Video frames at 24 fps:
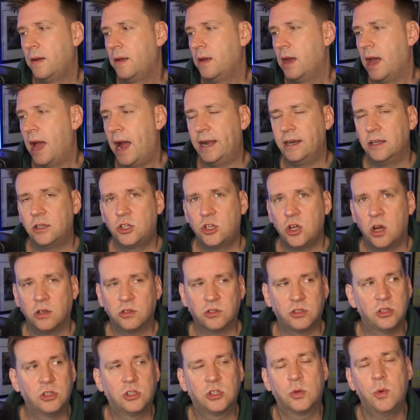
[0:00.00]
Had a chance
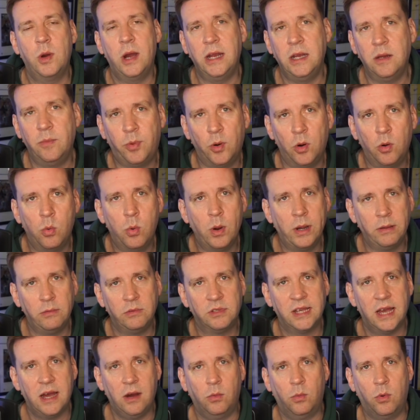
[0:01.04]
to square the ball when he was
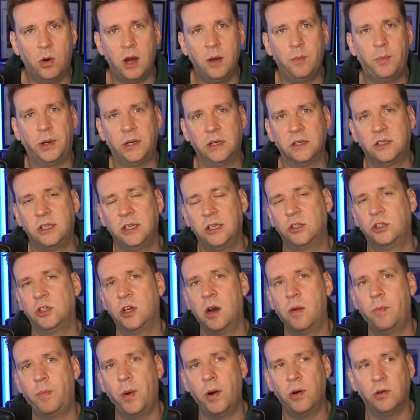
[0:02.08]
out wide by the
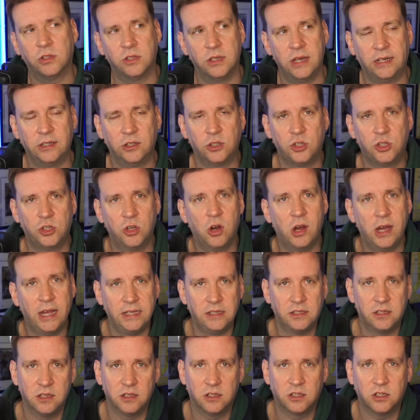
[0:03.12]
six-yard box and had a shot
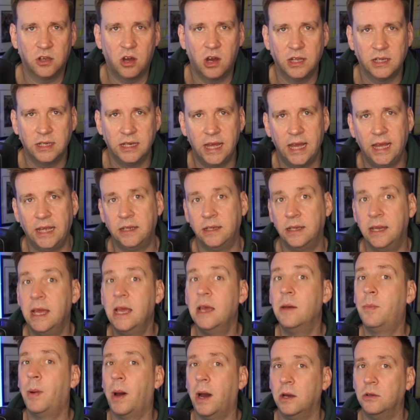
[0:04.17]
into the side net in near
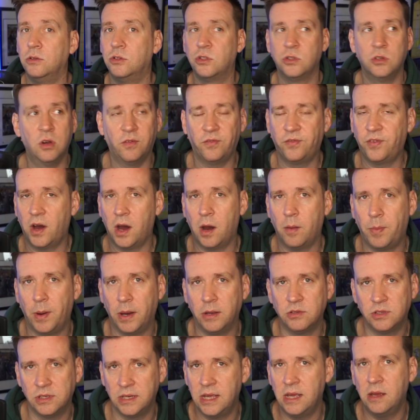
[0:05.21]
post. Not far
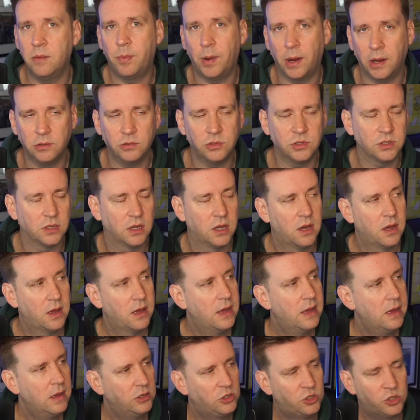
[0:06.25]
post, near post.
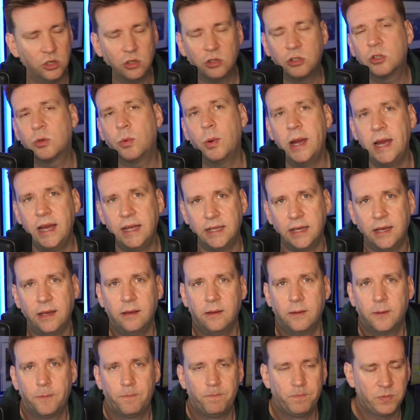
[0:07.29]
Should have squared it.
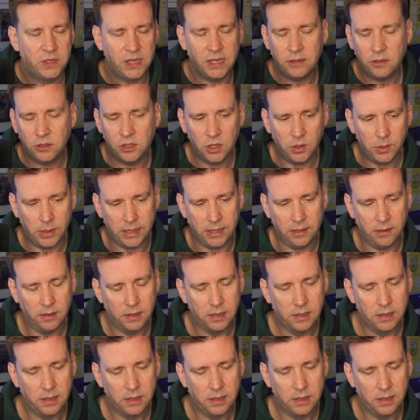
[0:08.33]
Didn't do it.